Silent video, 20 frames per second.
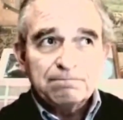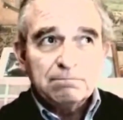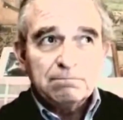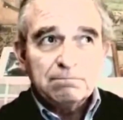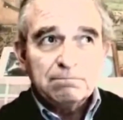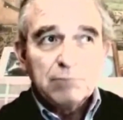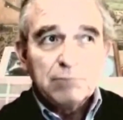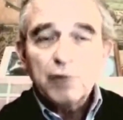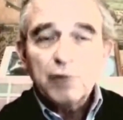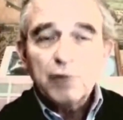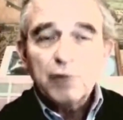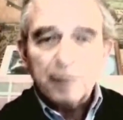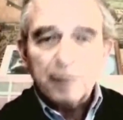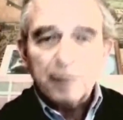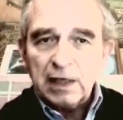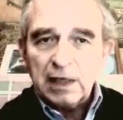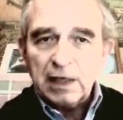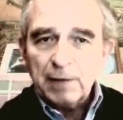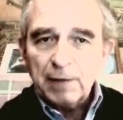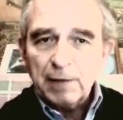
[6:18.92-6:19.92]
moved
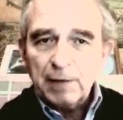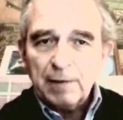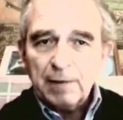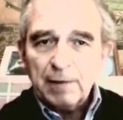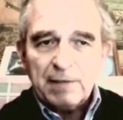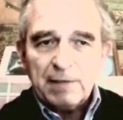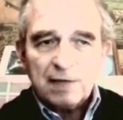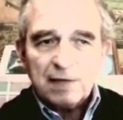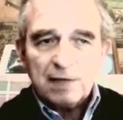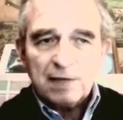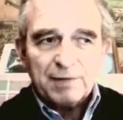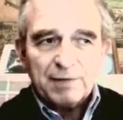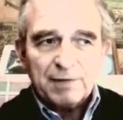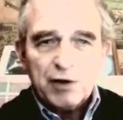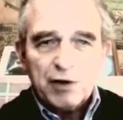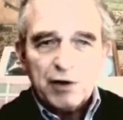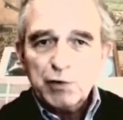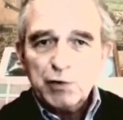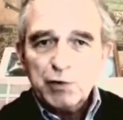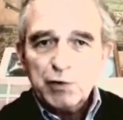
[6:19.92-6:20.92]
me, and it made a
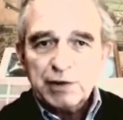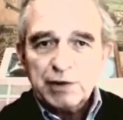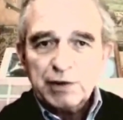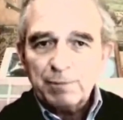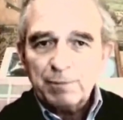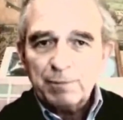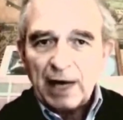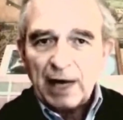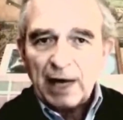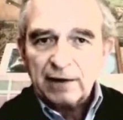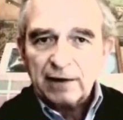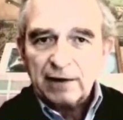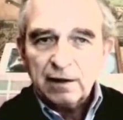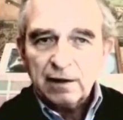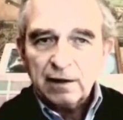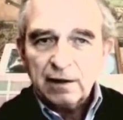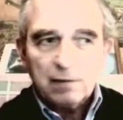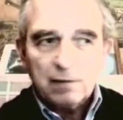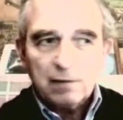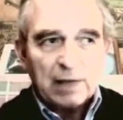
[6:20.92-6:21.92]
huge impact
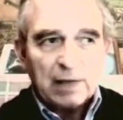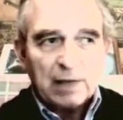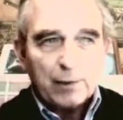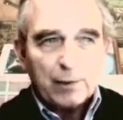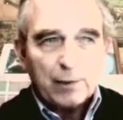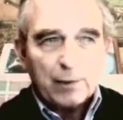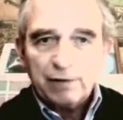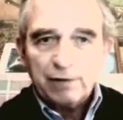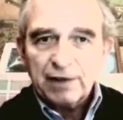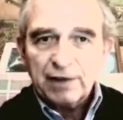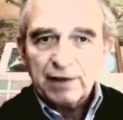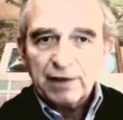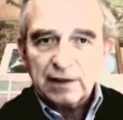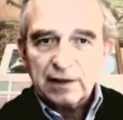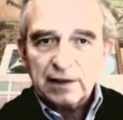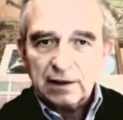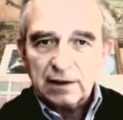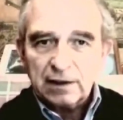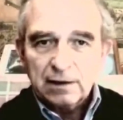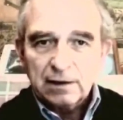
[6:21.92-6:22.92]
in my way of
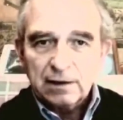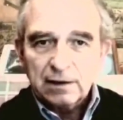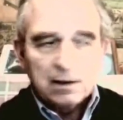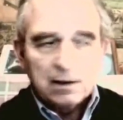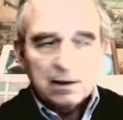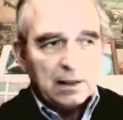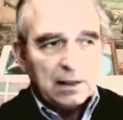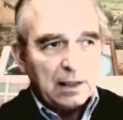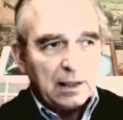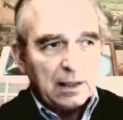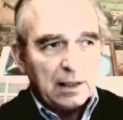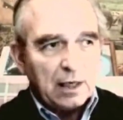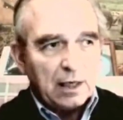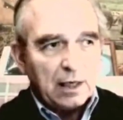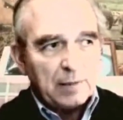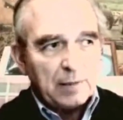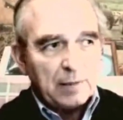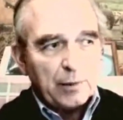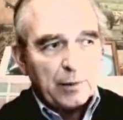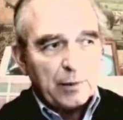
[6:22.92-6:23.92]
thinking,
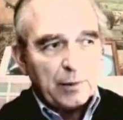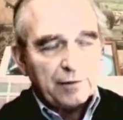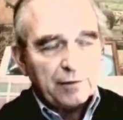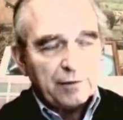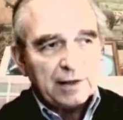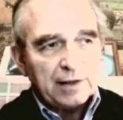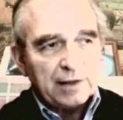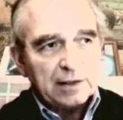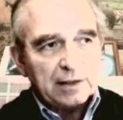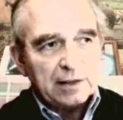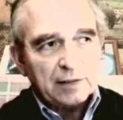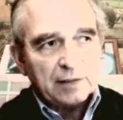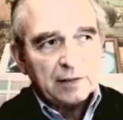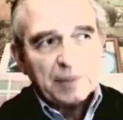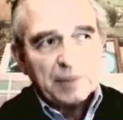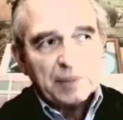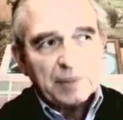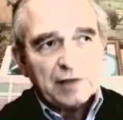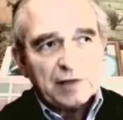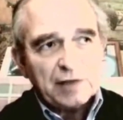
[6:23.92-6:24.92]

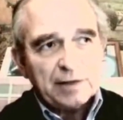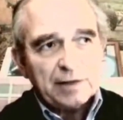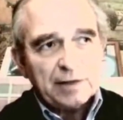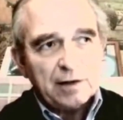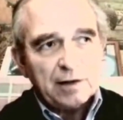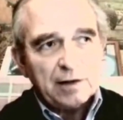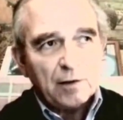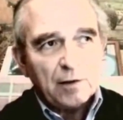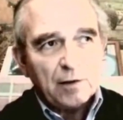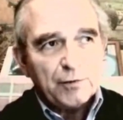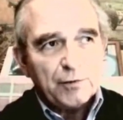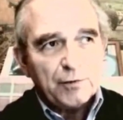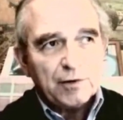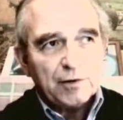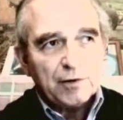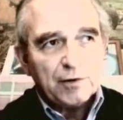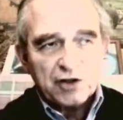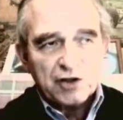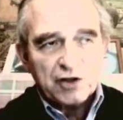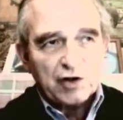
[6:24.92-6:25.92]
especially, you know, you
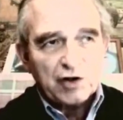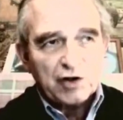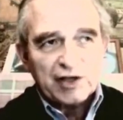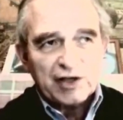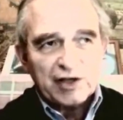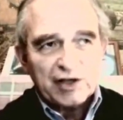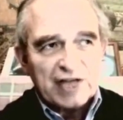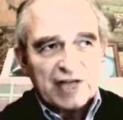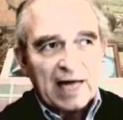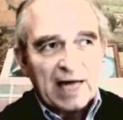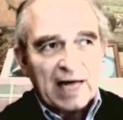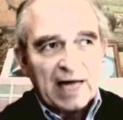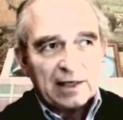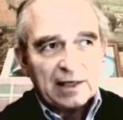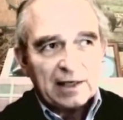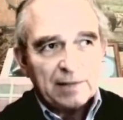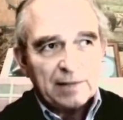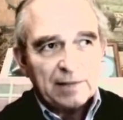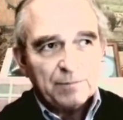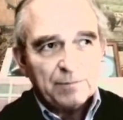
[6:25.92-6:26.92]
understood
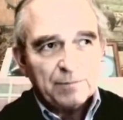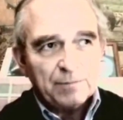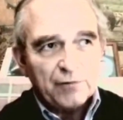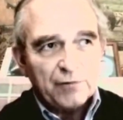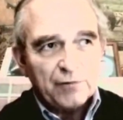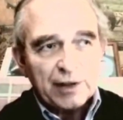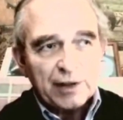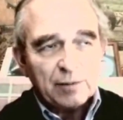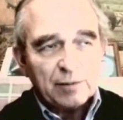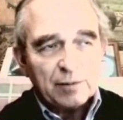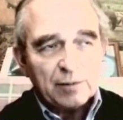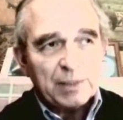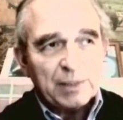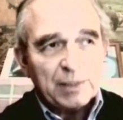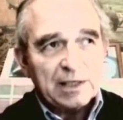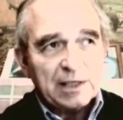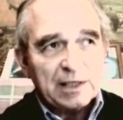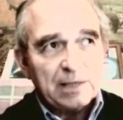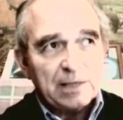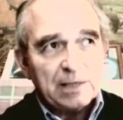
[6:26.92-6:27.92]
exactly, very
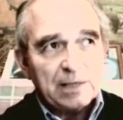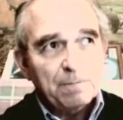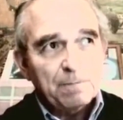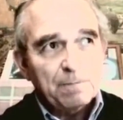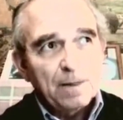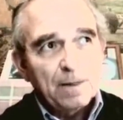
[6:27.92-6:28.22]
completely,